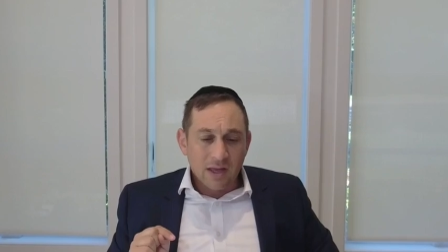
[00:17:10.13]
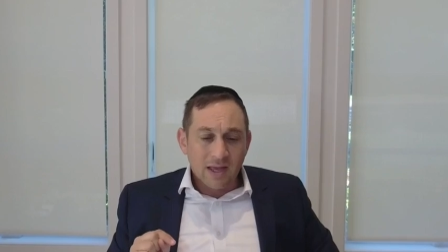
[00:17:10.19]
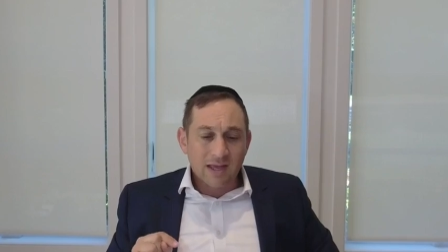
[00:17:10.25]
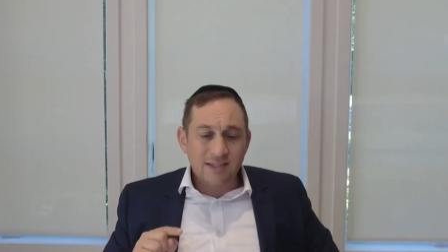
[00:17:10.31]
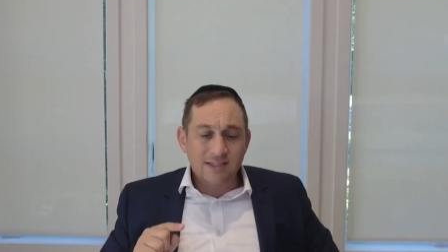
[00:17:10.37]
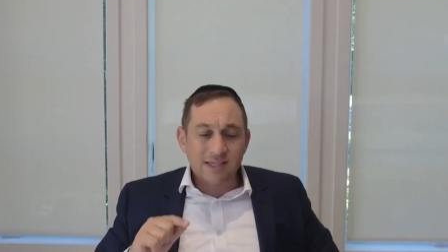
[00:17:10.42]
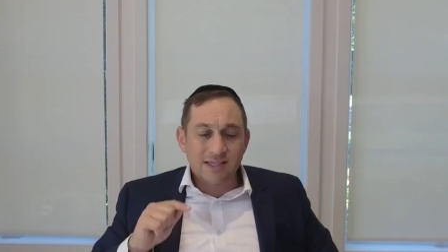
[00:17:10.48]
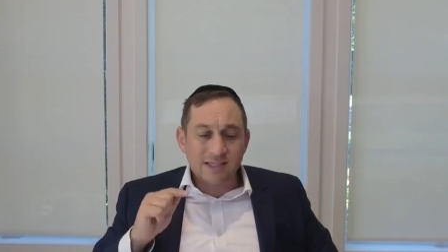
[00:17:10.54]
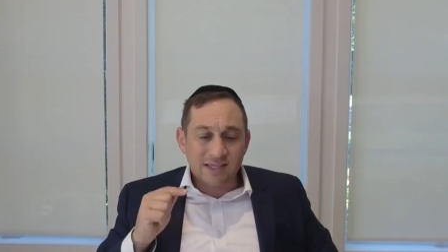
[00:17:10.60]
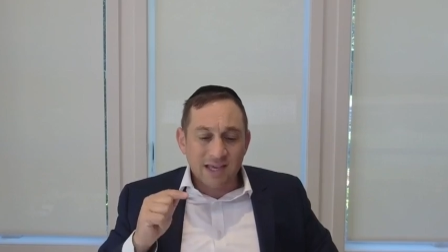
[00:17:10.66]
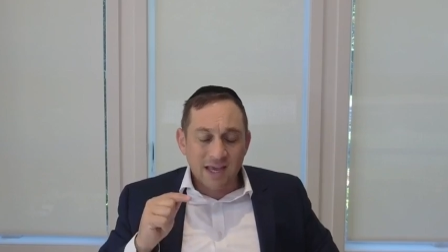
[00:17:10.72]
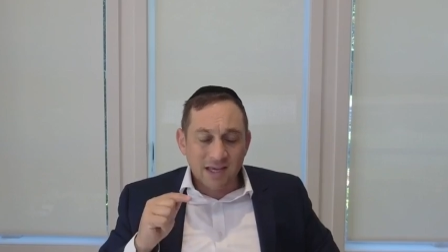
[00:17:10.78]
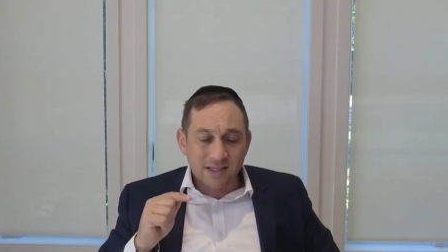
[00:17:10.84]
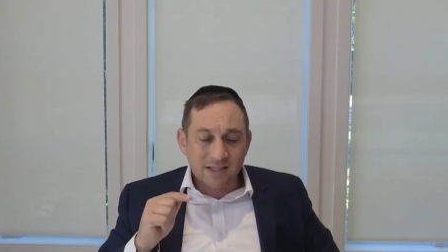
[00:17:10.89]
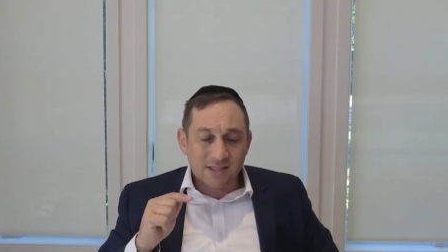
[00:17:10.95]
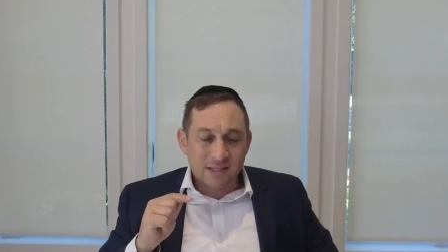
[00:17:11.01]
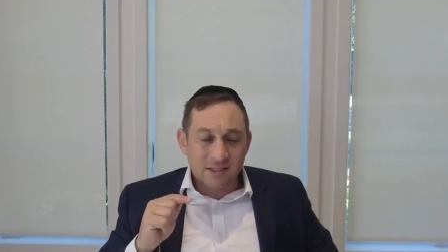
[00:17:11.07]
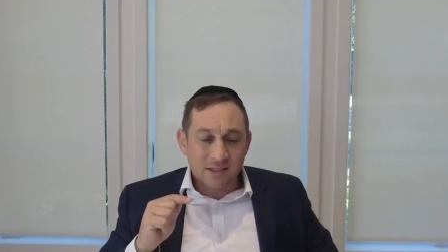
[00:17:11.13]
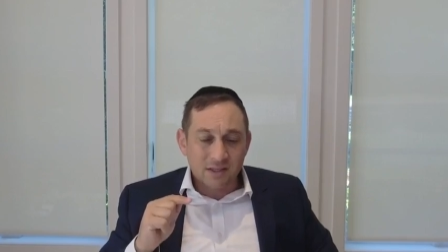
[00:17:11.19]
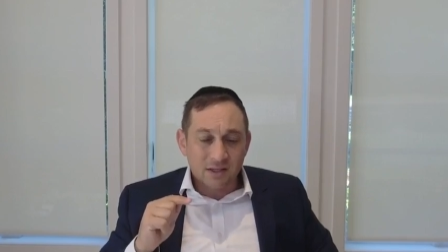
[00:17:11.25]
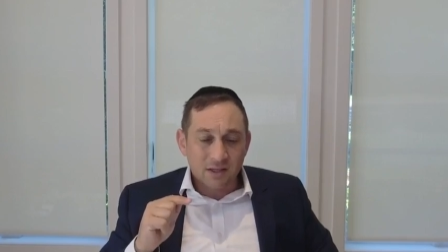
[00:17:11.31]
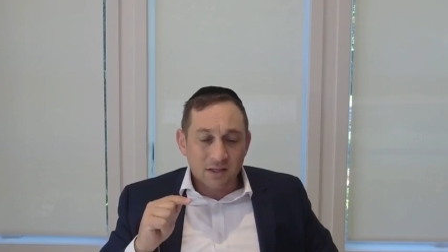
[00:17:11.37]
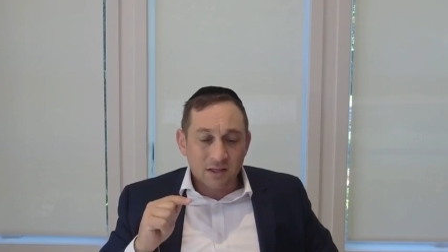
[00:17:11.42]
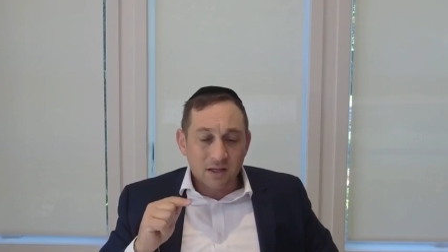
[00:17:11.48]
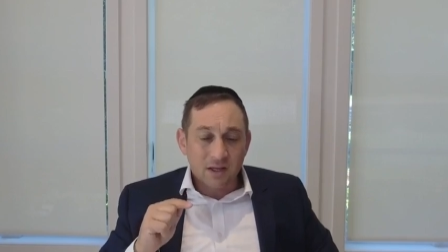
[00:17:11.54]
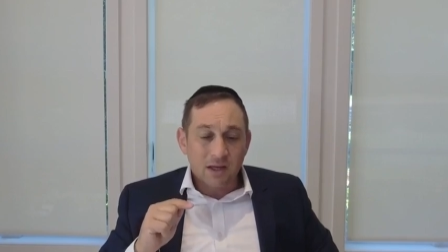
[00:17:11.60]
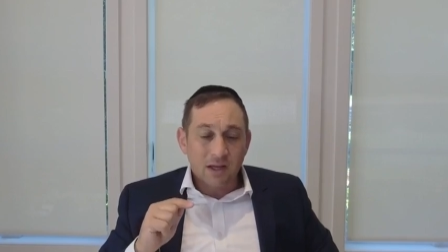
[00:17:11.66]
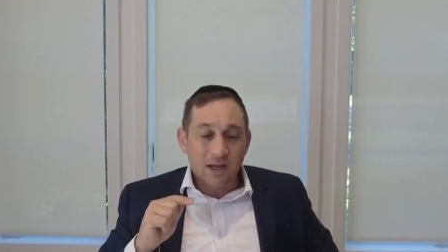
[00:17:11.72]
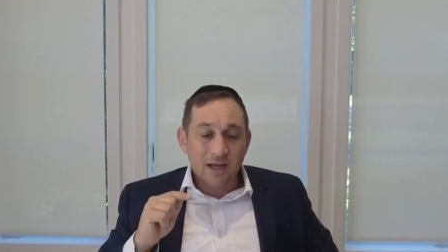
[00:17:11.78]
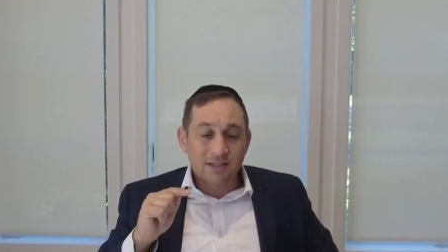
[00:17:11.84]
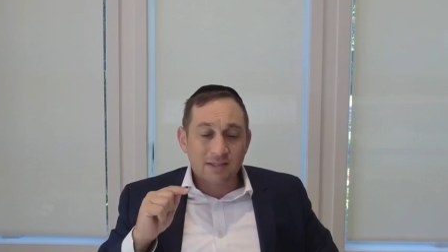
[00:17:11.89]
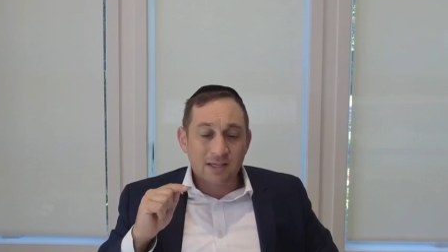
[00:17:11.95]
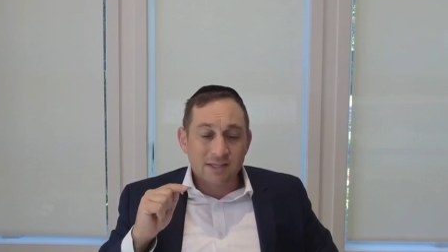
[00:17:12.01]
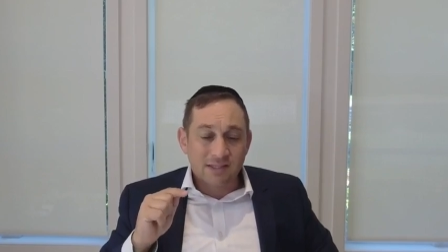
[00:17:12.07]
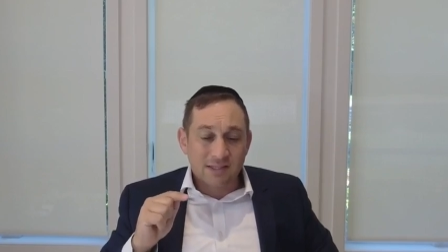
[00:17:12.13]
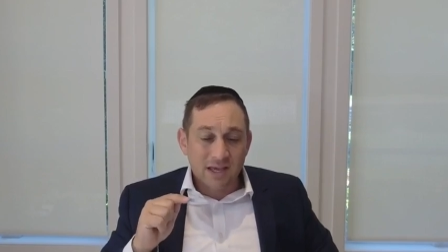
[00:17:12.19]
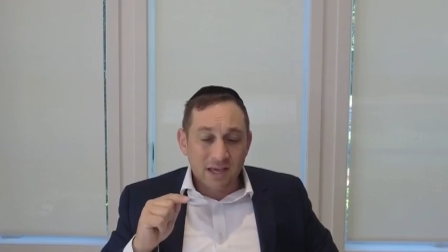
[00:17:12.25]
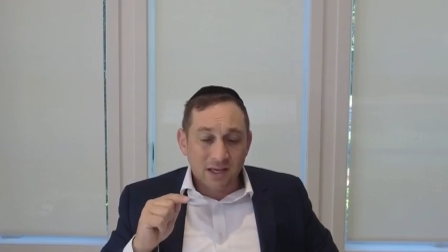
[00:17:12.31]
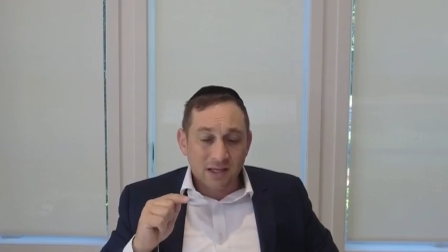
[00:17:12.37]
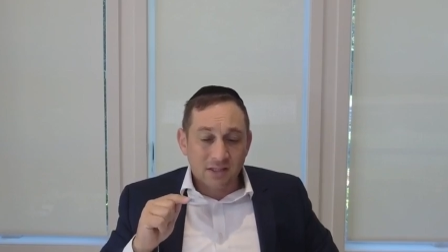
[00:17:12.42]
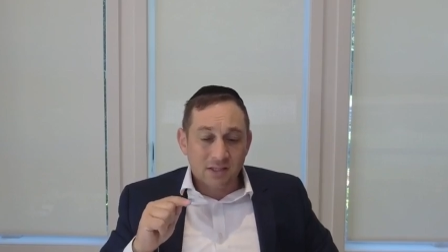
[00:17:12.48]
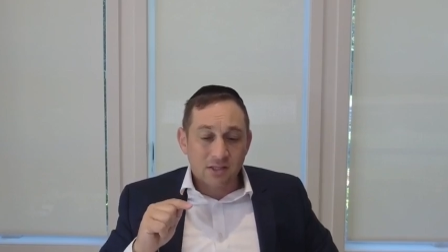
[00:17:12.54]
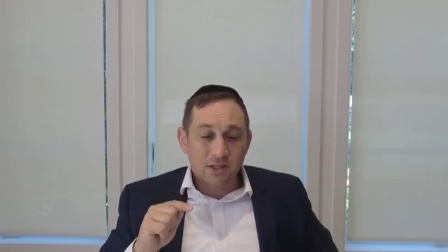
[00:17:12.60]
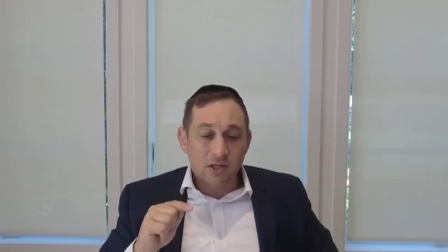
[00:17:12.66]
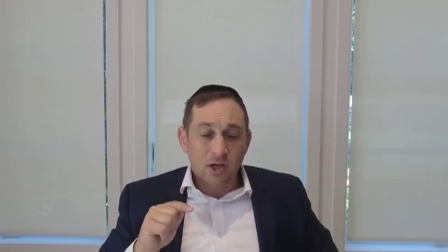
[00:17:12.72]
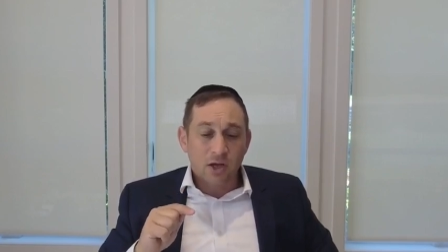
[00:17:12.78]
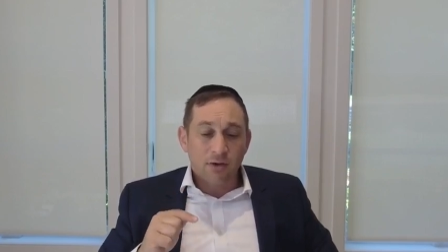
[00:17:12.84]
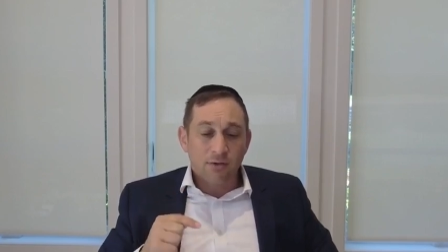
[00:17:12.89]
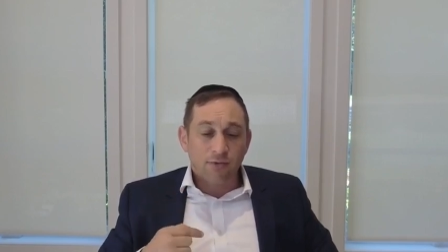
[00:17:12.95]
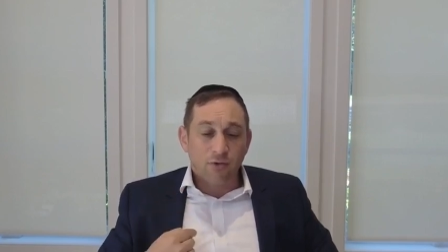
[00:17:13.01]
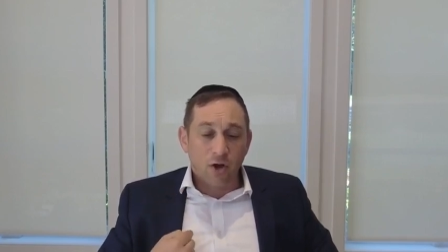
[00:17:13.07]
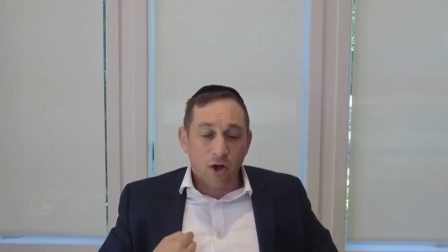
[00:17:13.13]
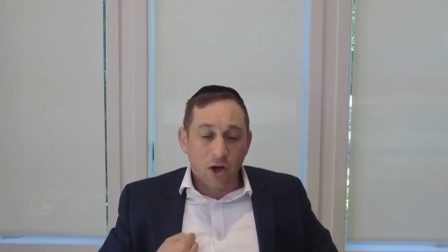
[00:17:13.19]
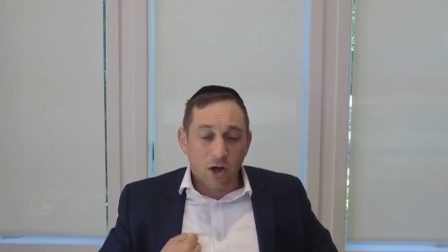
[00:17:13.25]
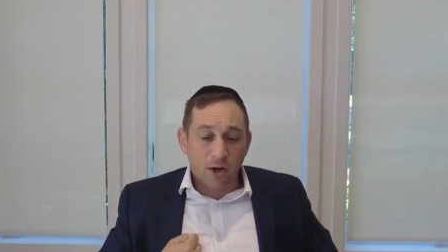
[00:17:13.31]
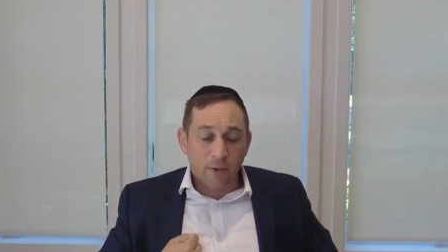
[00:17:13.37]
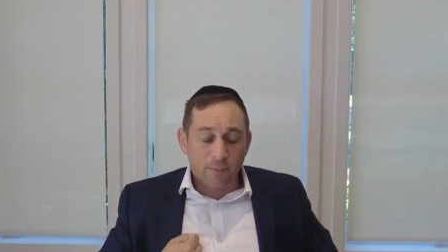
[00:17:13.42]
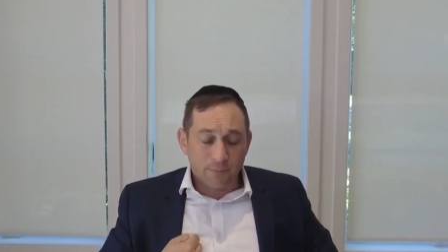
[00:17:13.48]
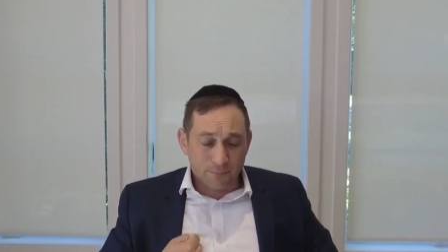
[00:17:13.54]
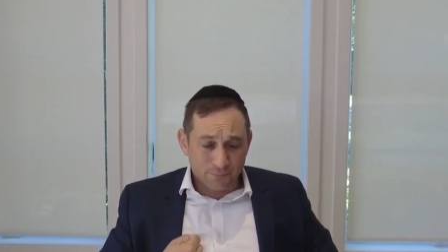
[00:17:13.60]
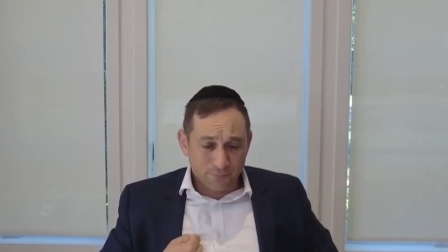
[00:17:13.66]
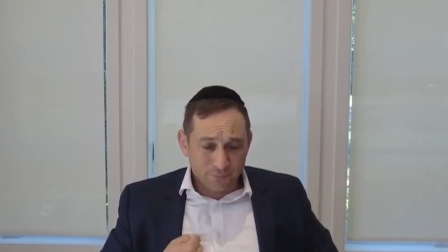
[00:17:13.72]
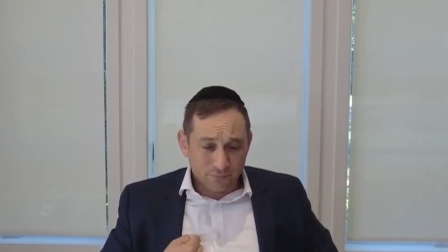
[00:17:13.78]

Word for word: Is the six, is the six from,